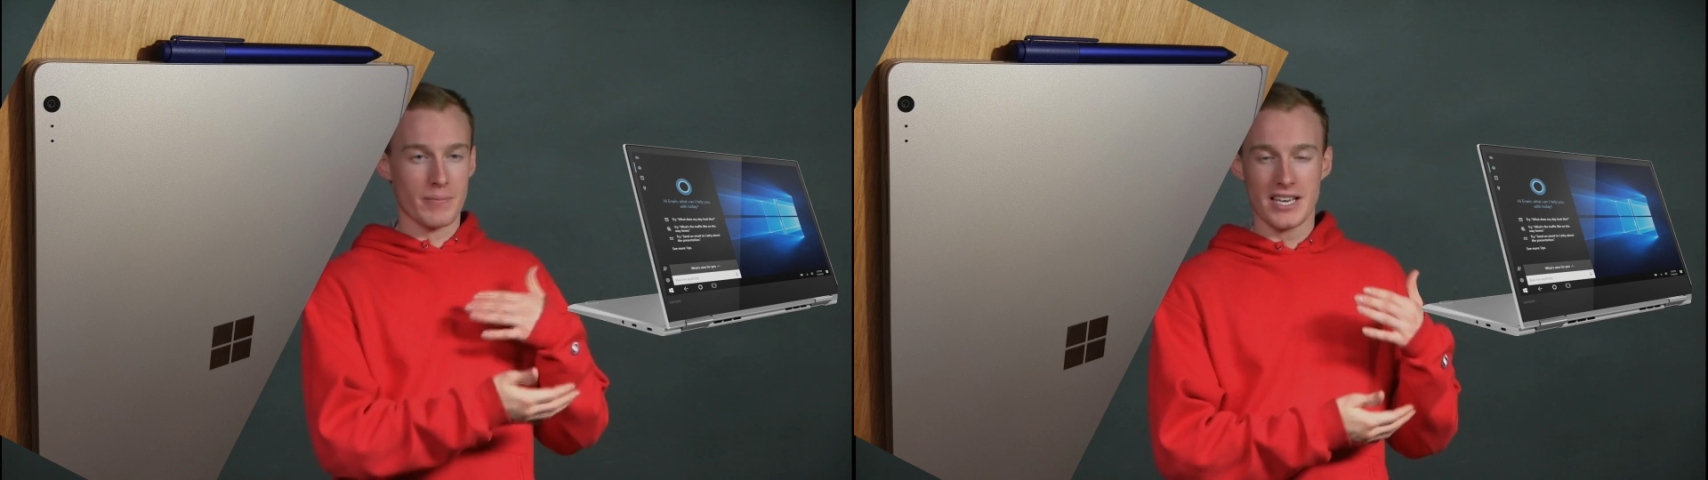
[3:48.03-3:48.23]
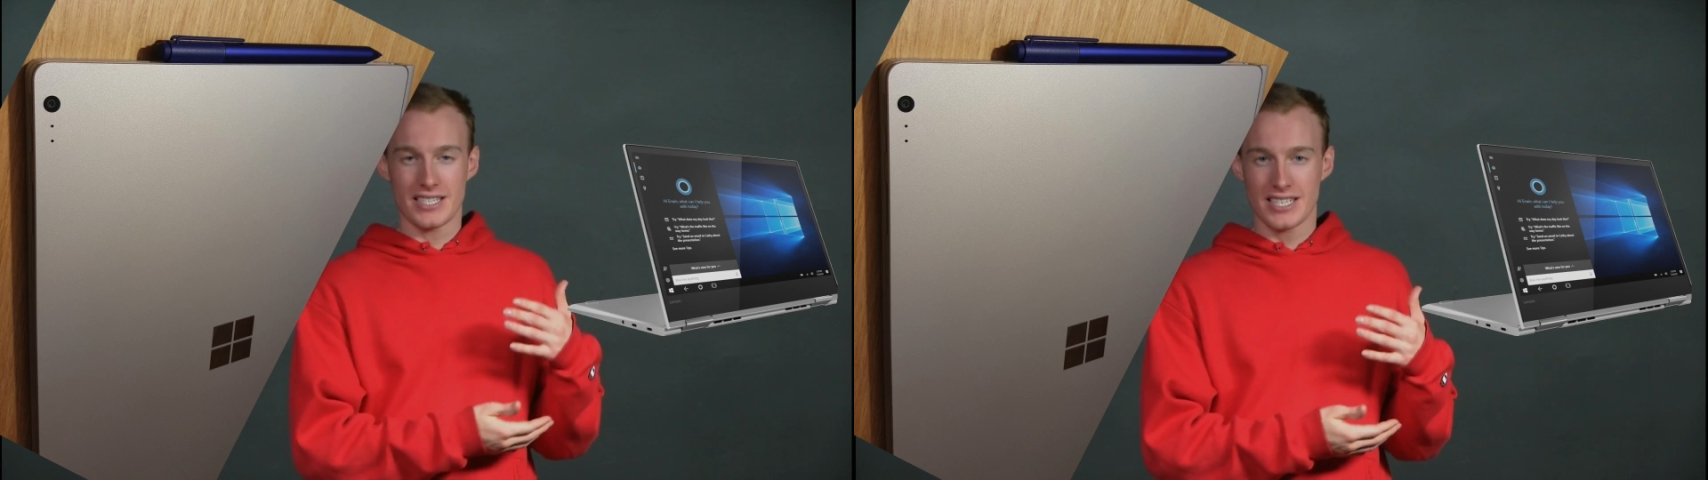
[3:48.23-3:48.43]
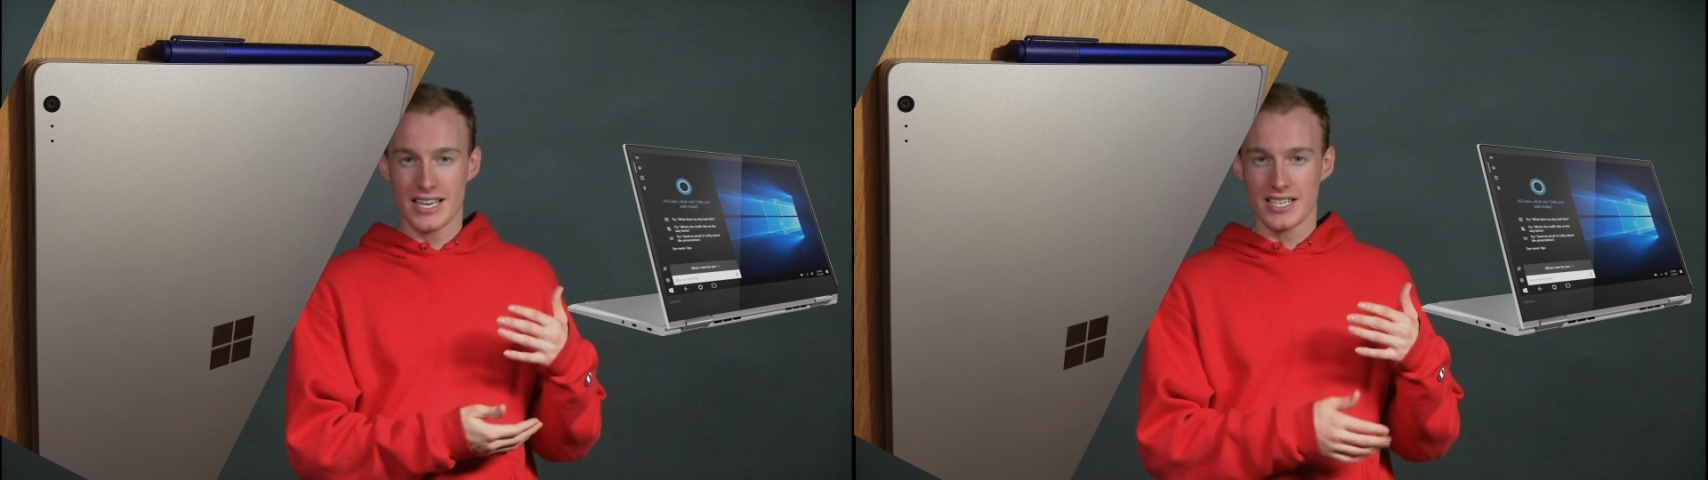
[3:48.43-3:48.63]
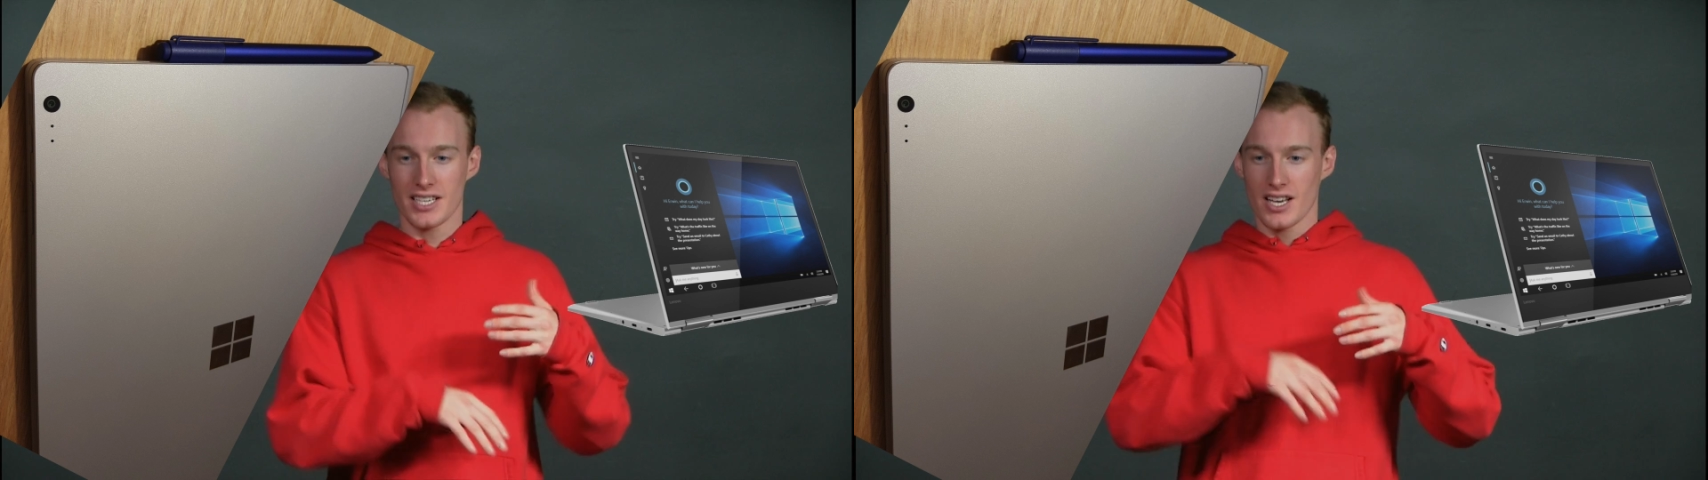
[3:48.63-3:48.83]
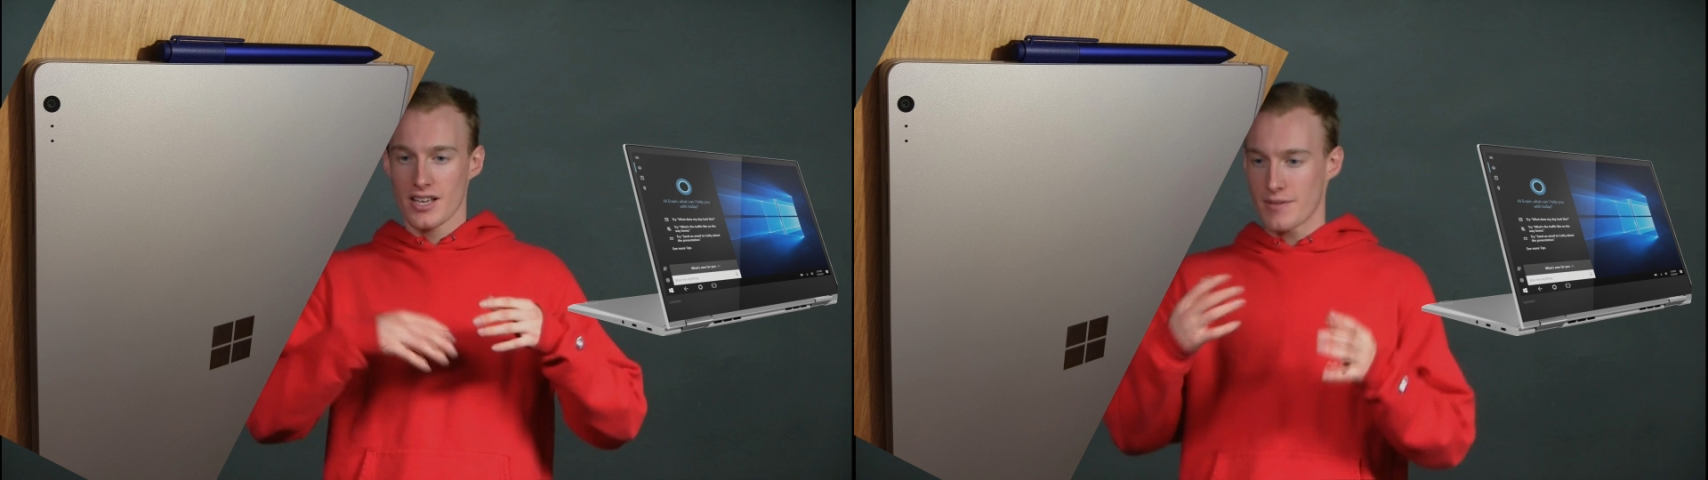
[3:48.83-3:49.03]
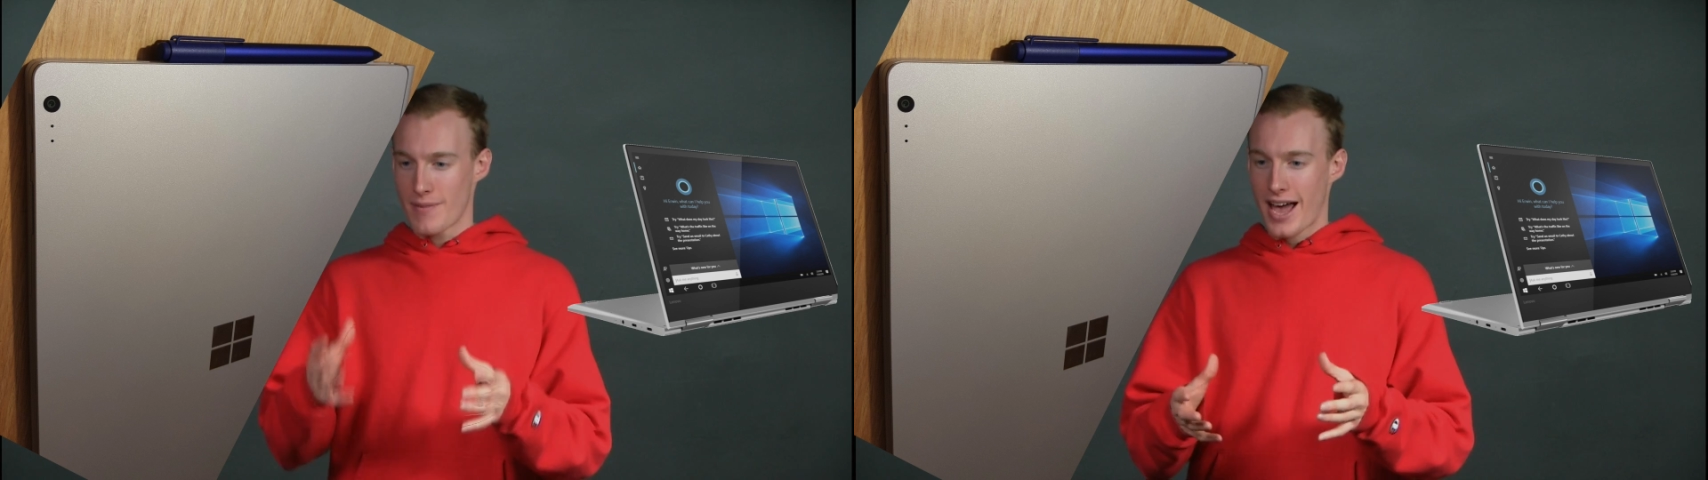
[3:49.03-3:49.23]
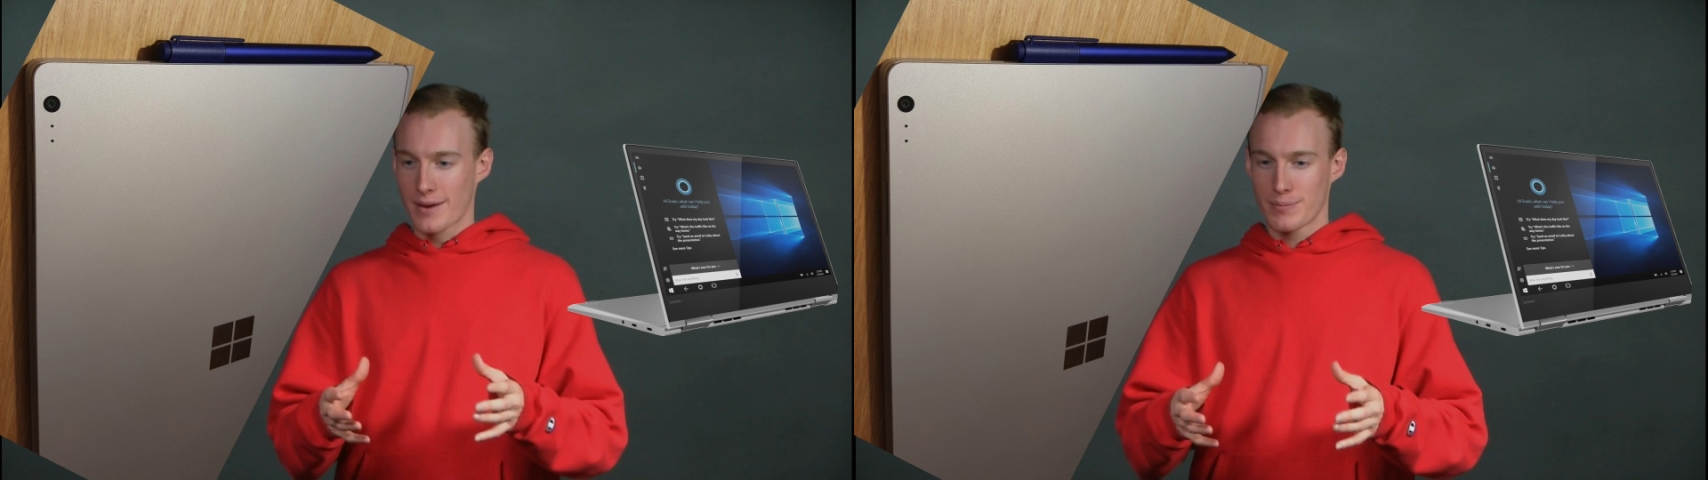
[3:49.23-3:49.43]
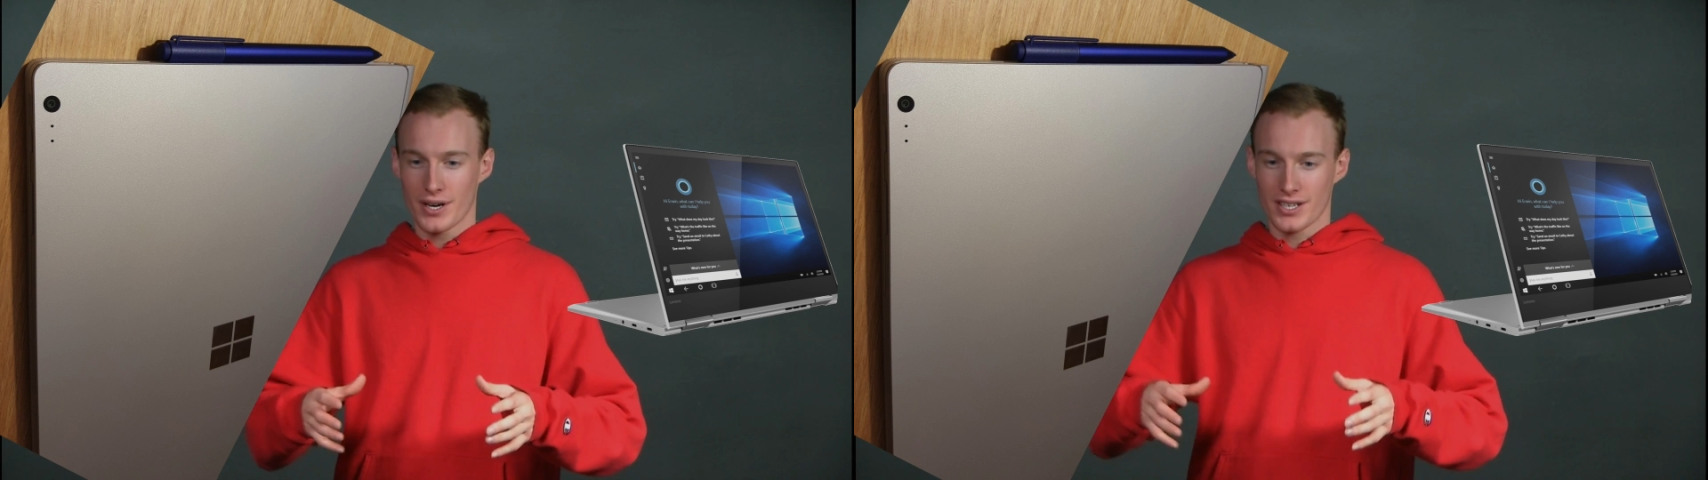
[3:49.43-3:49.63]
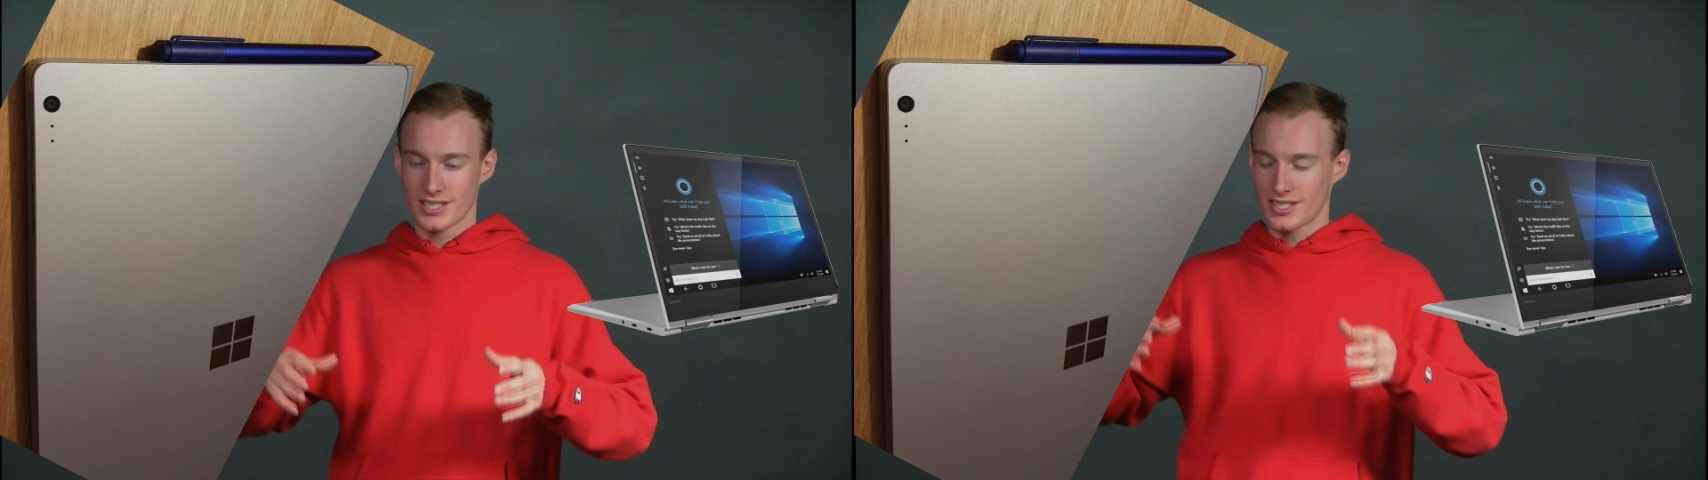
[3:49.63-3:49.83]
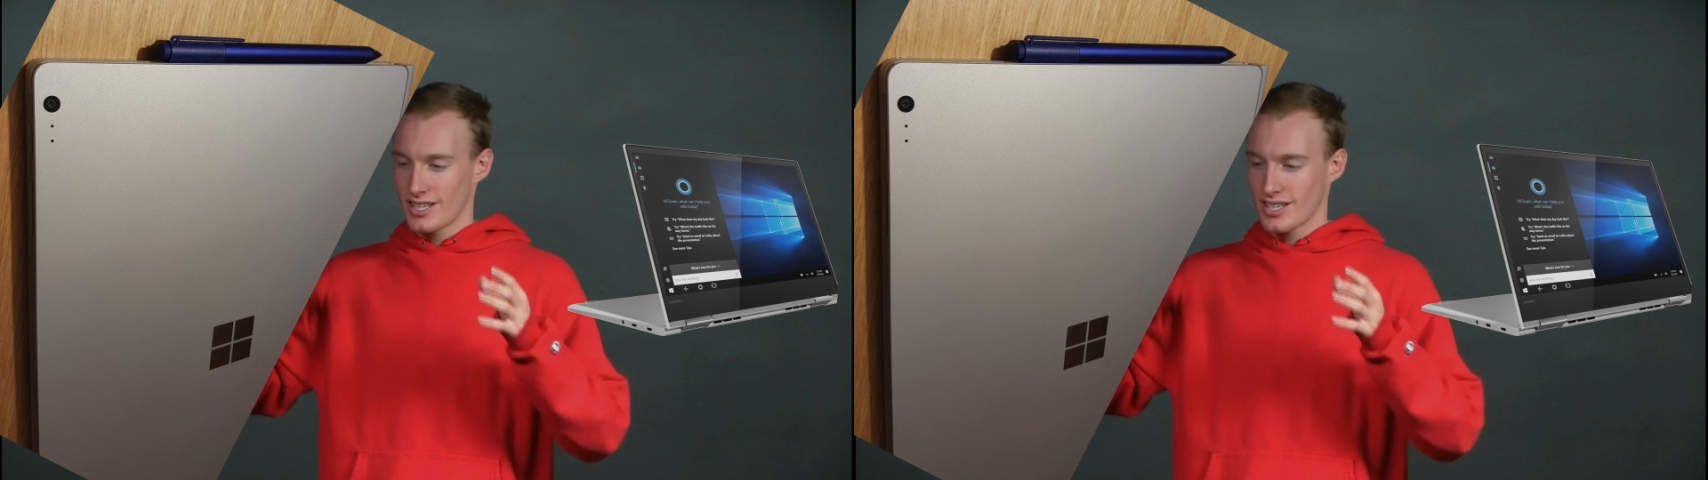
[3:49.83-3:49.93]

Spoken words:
PCs, the MacBooks,